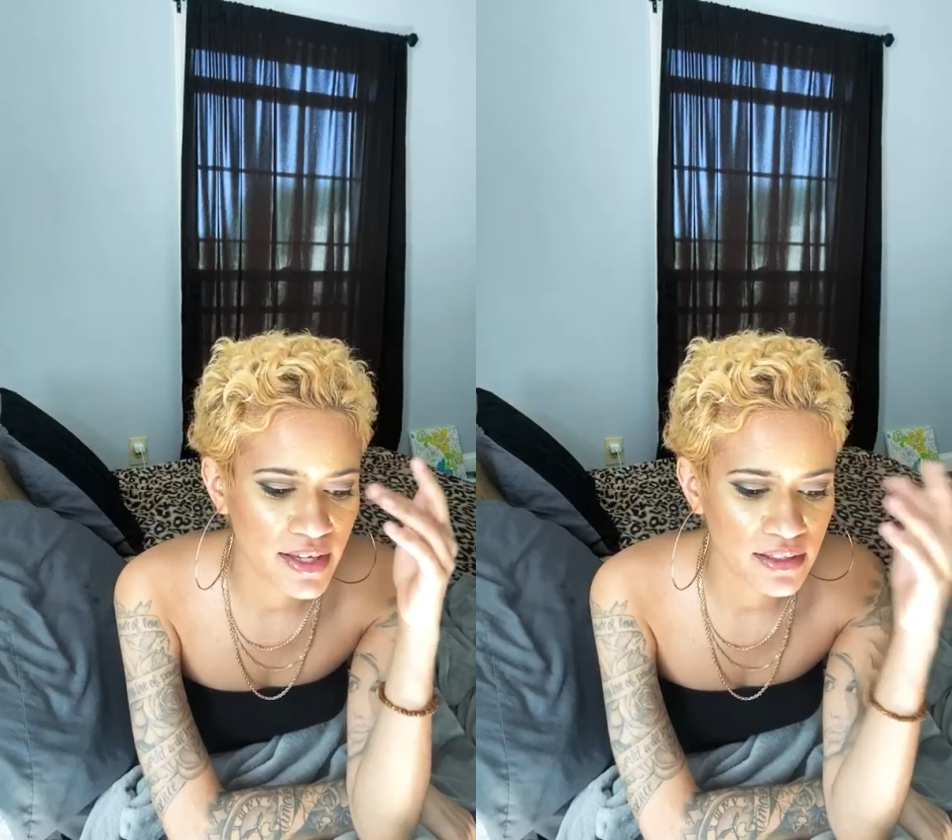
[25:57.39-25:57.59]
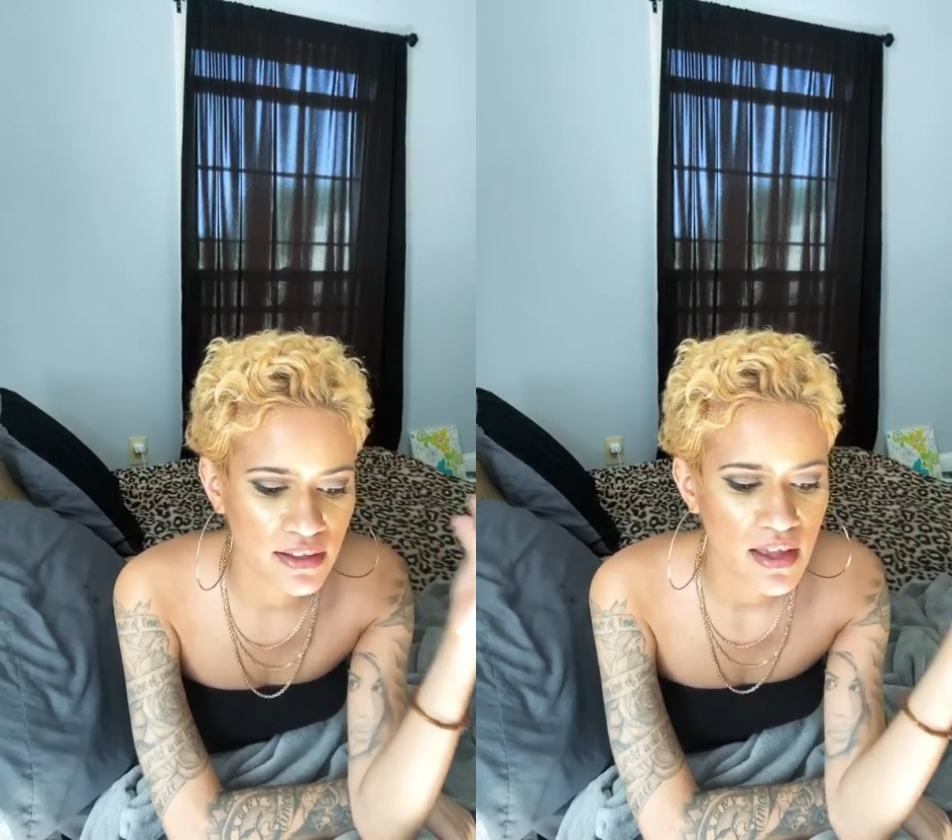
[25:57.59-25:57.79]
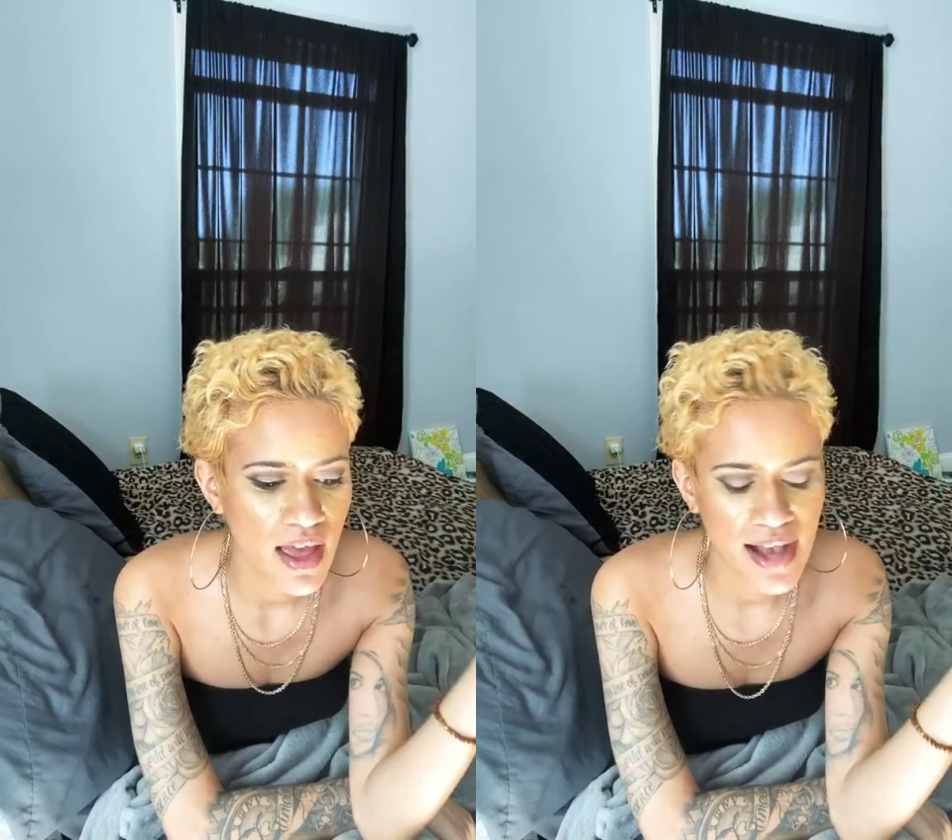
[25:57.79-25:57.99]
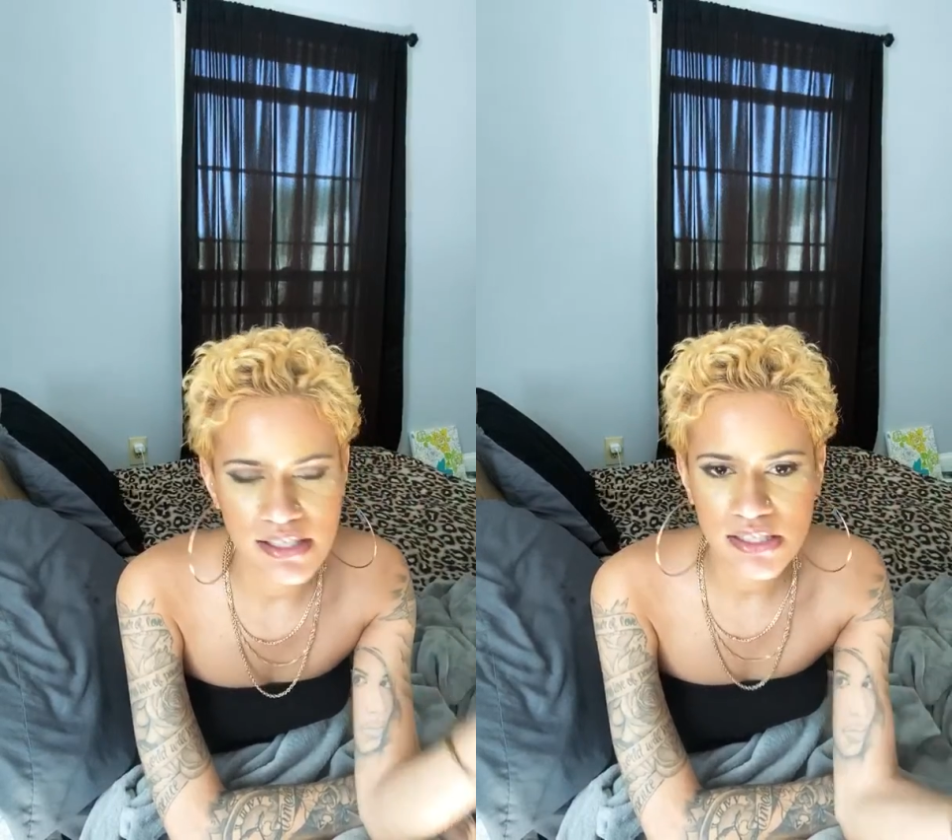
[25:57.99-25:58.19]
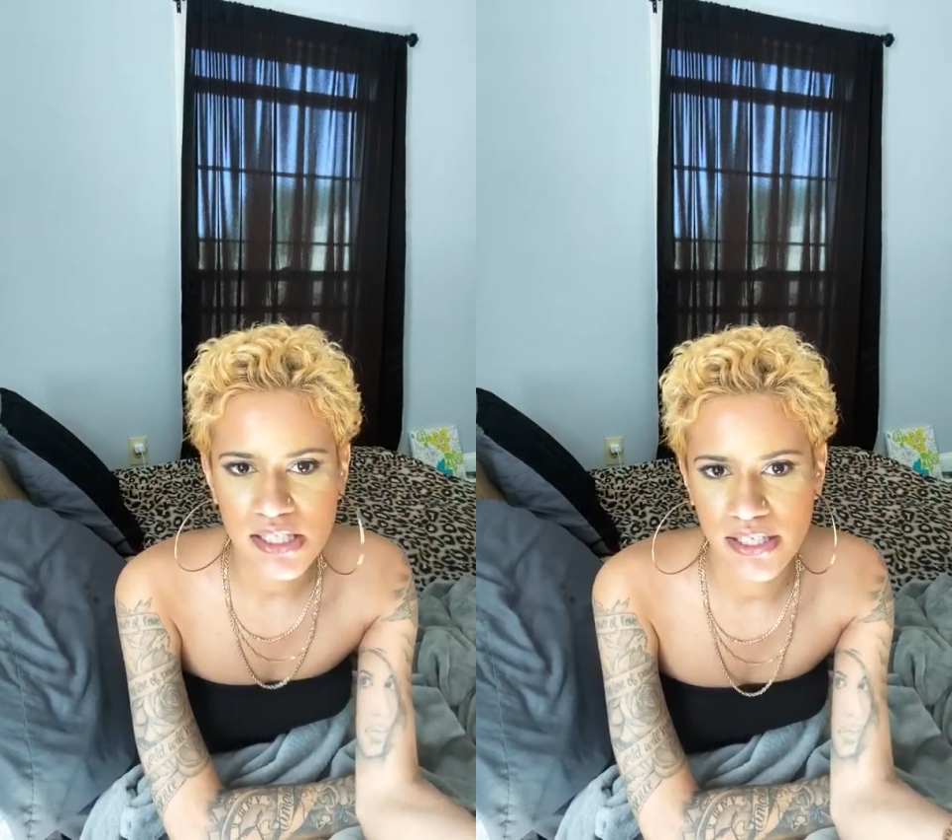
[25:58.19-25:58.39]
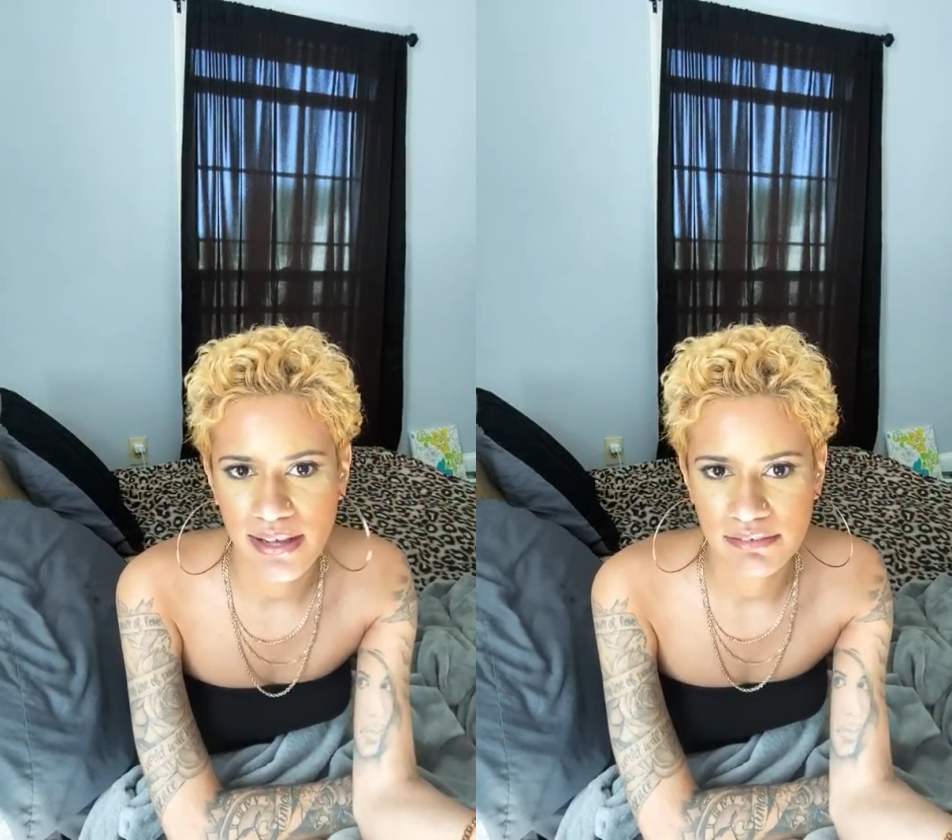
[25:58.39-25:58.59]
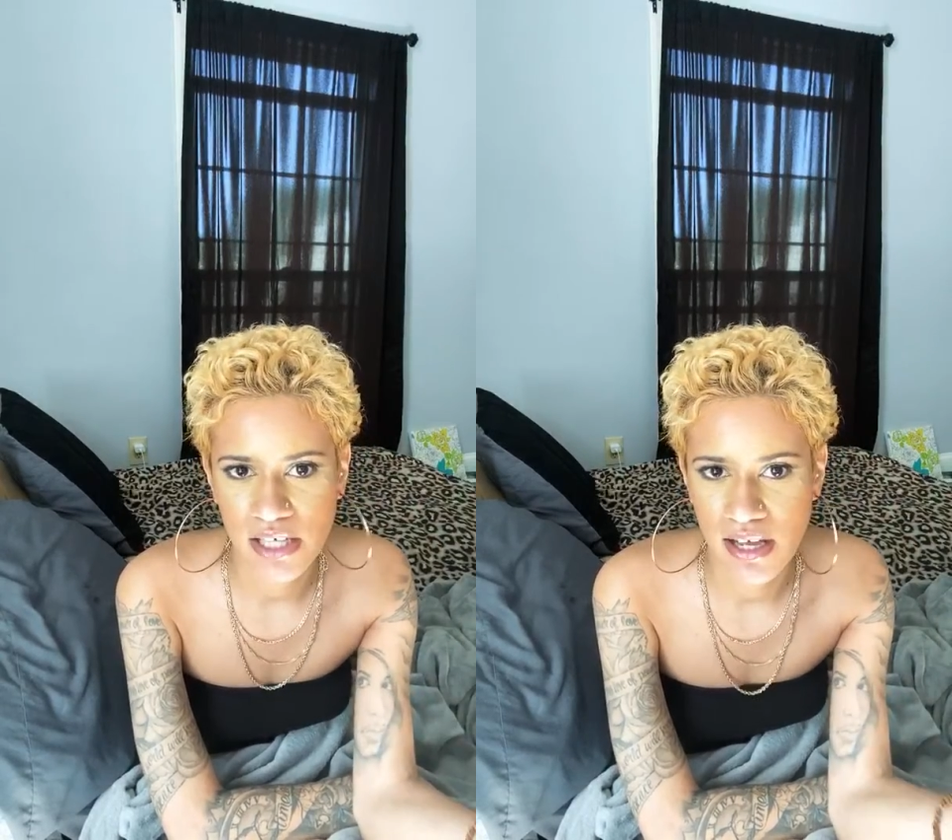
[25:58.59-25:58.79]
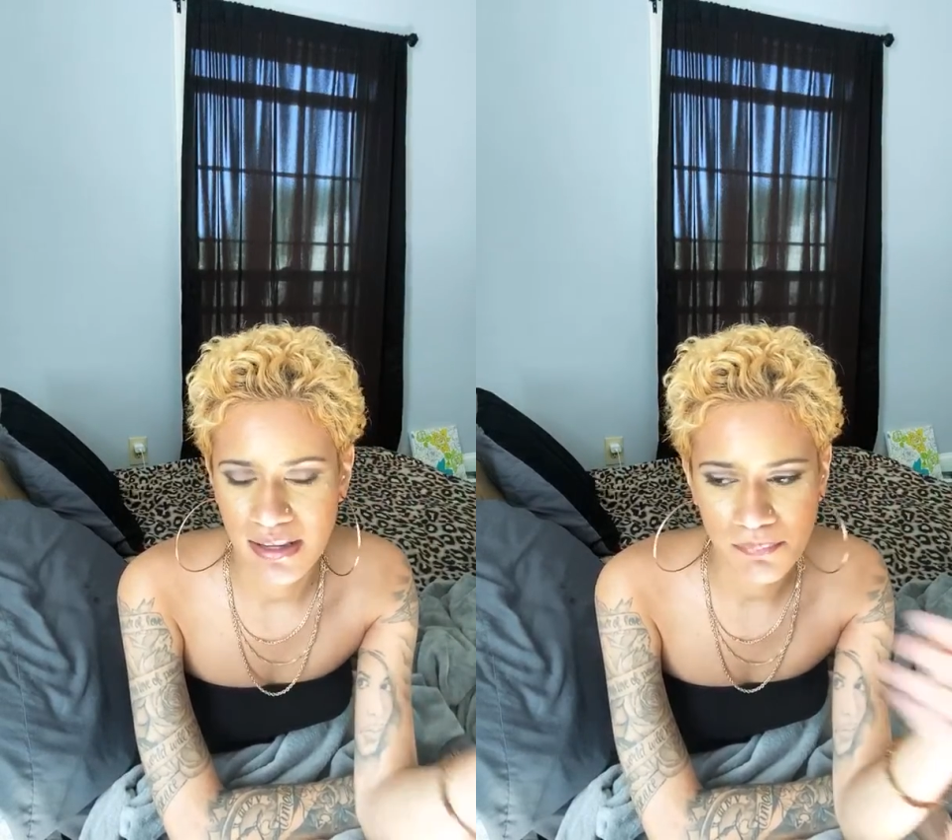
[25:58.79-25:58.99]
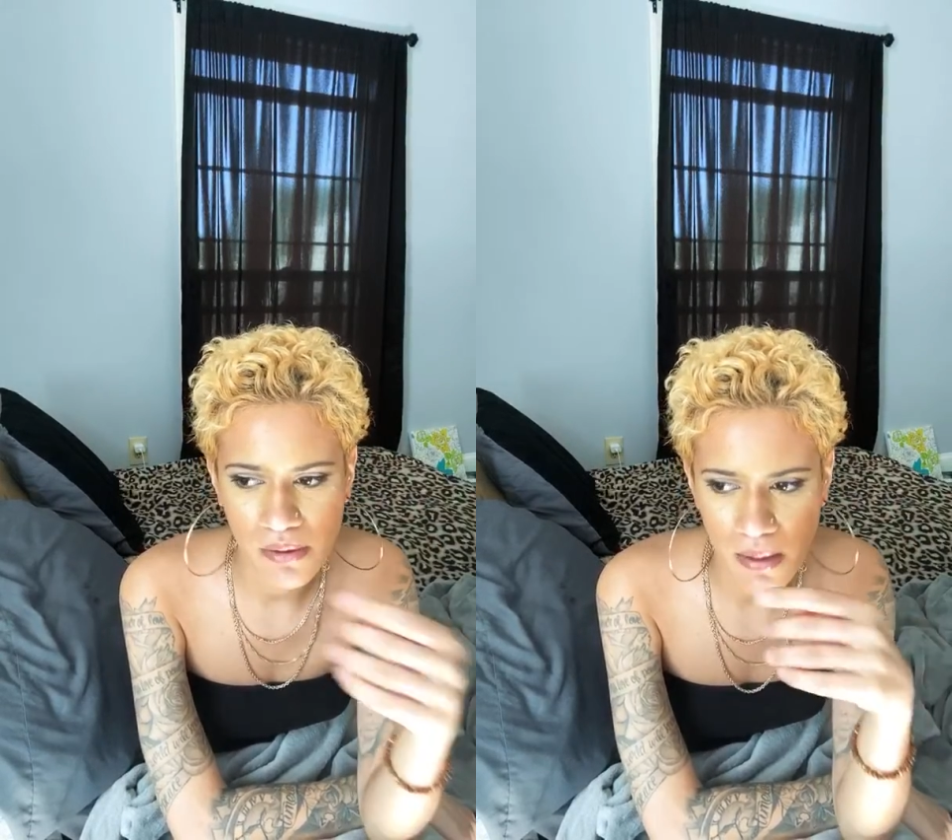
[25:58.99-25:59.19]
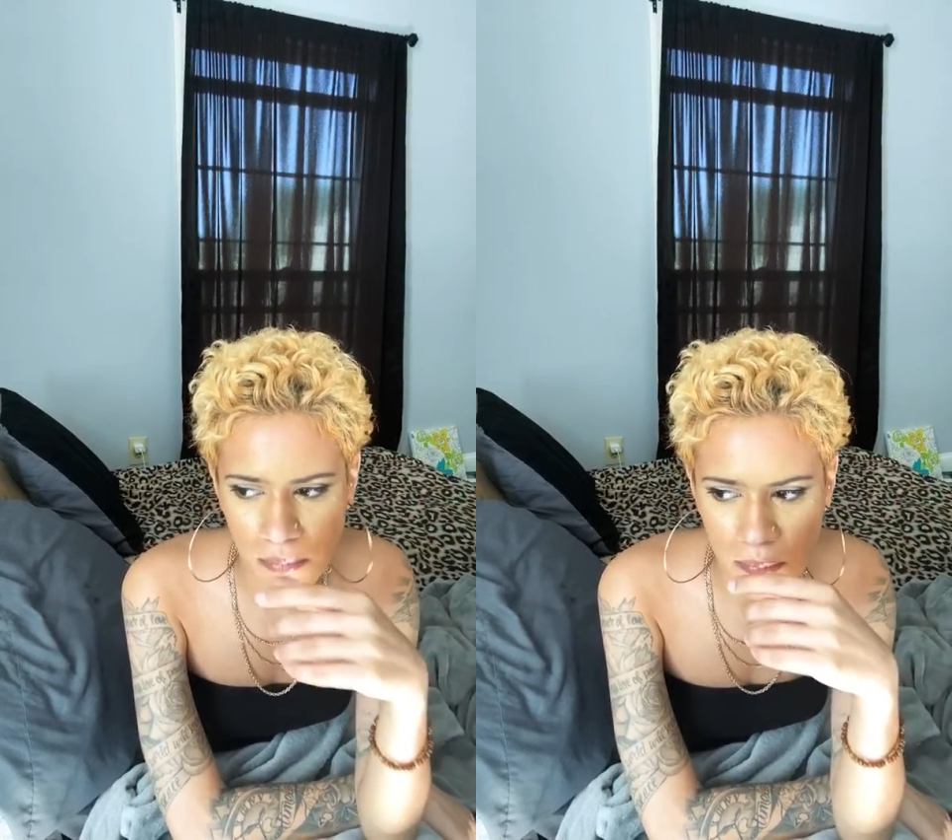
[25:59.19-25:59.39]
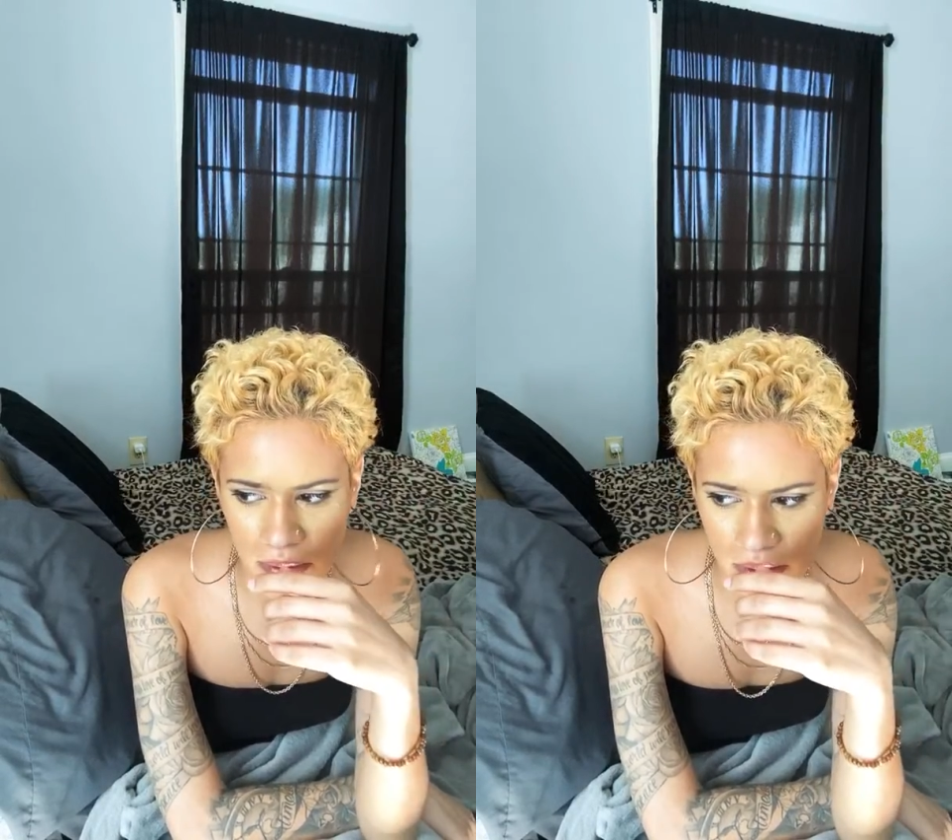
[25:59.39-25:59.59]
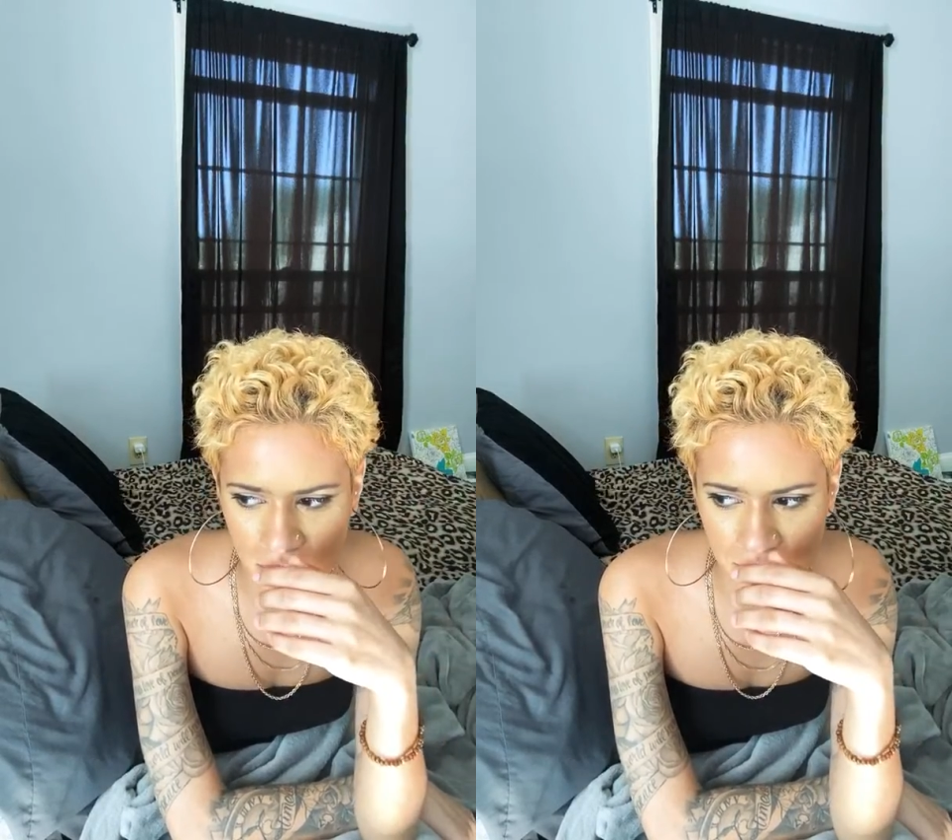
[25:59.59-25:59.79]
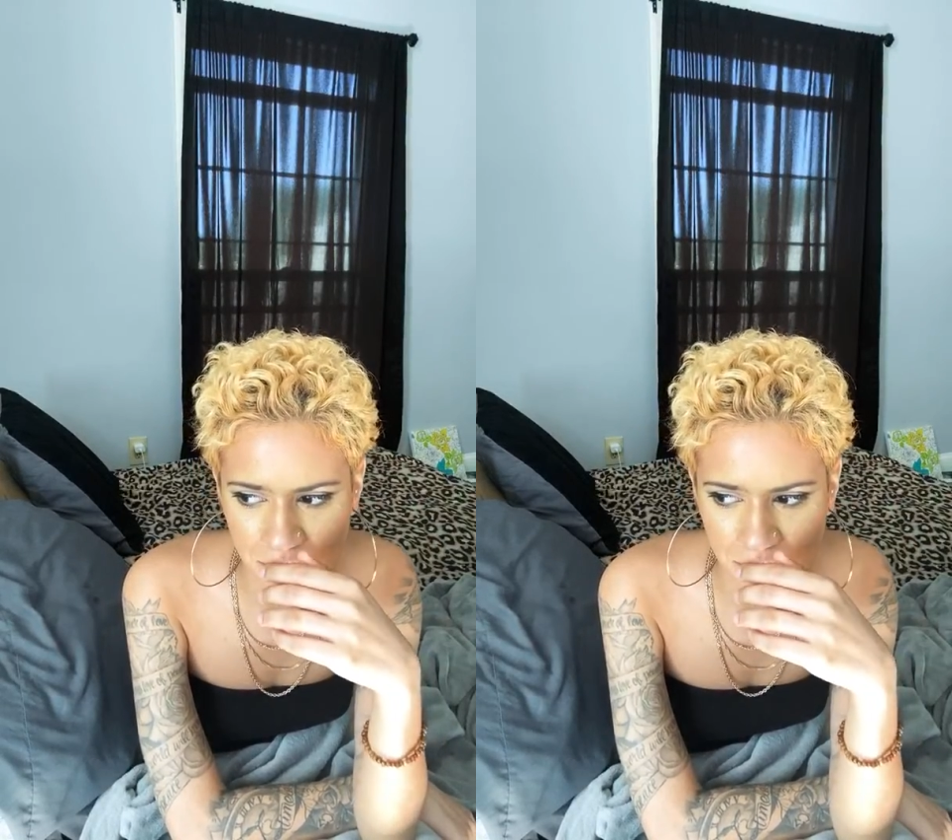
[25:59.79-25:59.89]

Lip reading: And I just didn't have time probably.